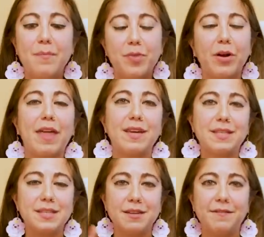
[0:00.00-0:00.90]
Okay, this
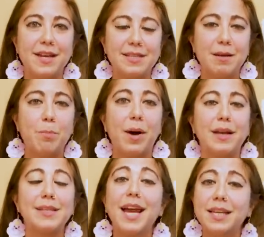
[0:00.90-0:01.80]
isn't fancy,
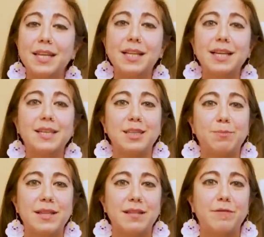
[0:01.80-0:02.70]
but technically it's
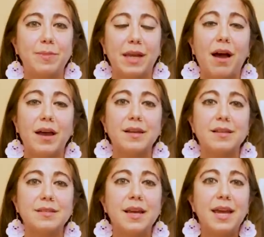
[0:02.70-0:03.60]
expensive
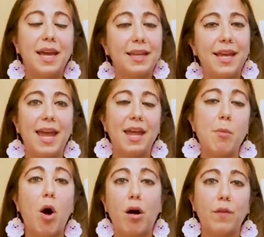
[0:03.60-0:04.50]
because it came
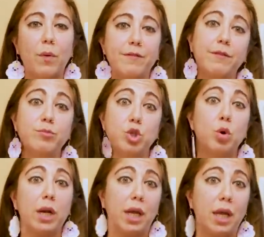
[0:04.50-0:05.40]
all the way from
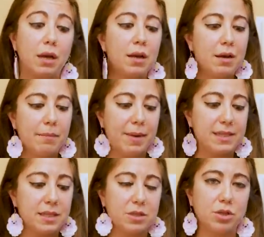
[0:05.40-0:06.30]
Jordan. My
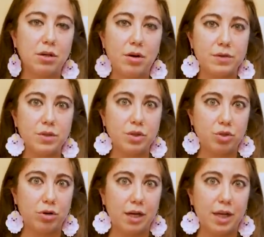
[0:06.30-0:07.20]
sister goes to
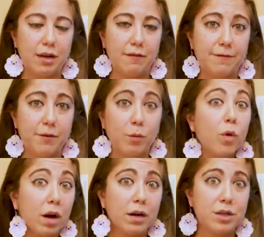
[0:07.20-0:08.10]
Jordan for
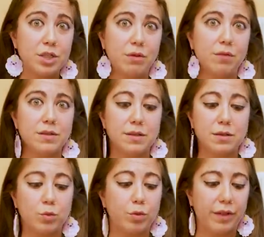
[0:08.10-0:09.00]
work. She runs a
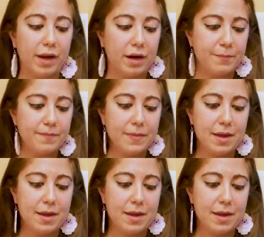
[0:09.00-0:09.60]
school there.